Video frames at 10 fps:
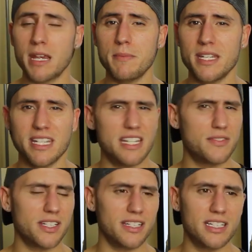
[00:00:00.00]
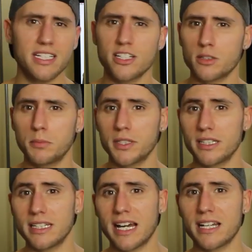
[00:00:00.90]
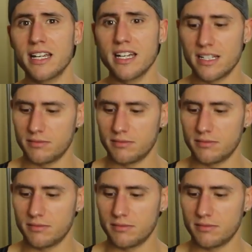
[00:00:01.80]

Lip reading: maybe even a year, but not